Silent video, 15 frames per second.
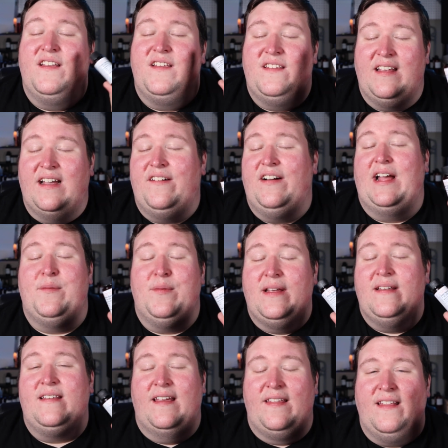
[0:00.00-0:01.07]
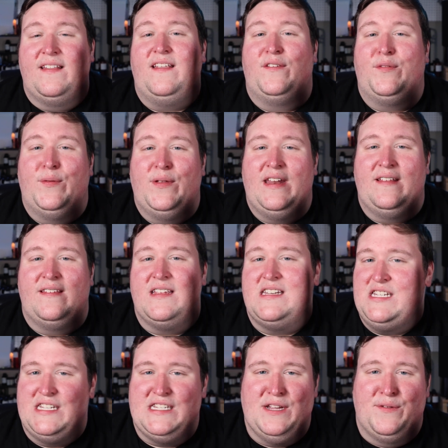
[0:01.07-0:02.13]
So I will say that this one is a
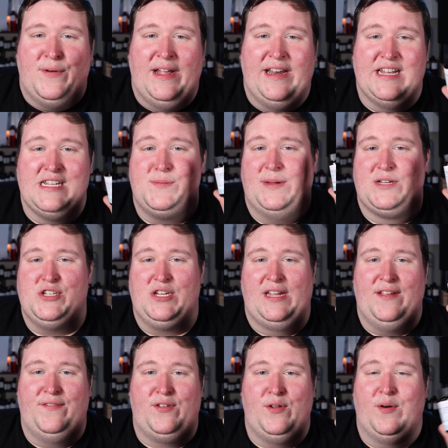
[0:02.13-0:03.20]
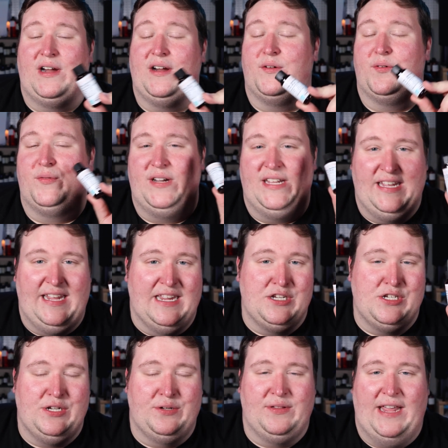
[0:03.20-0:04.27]
decent one, especially if you're really
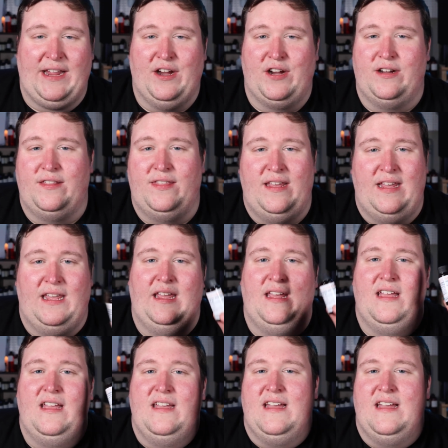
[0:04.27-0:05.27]
into like earthy,